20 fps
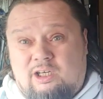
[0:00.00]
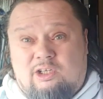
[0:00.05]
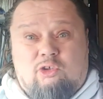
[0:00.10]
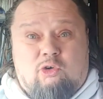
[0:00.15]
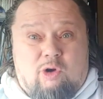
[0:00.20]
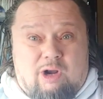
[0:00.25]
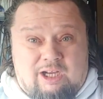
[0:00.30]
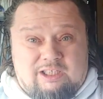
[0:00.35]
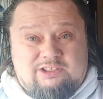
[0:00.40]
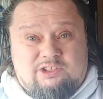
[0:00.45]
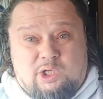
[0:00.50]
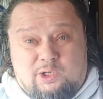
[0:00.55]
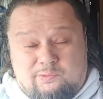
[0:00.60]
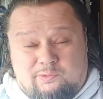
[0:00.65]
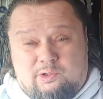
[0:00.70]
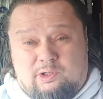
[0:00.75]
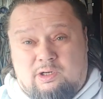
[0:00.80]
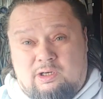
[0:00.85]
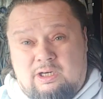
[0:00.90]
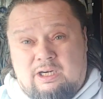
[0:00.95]
cross
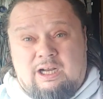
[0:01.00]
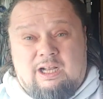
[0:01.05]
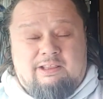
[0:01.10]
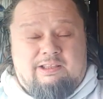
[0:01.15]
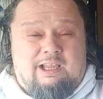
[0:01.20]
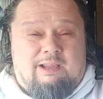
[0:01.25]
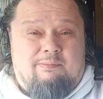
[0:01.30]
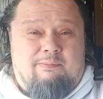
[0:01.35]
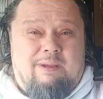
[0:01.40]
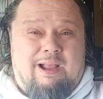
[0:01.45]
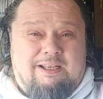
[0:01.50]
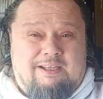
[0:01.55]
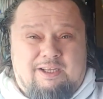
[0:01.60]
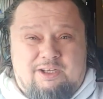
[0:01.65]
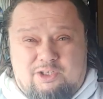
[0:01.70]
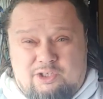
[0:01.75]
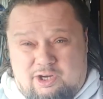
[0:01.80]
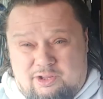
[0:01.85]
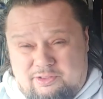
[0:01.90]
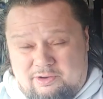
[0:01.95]
over. They met
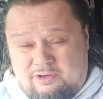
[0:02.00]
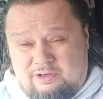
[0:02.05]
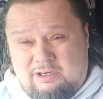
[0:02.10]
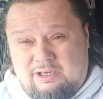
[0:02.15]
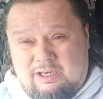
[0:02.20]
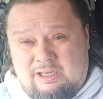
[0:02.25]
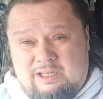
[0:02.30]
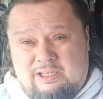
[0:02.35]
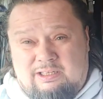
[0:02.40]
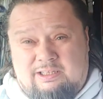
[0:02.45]
each other.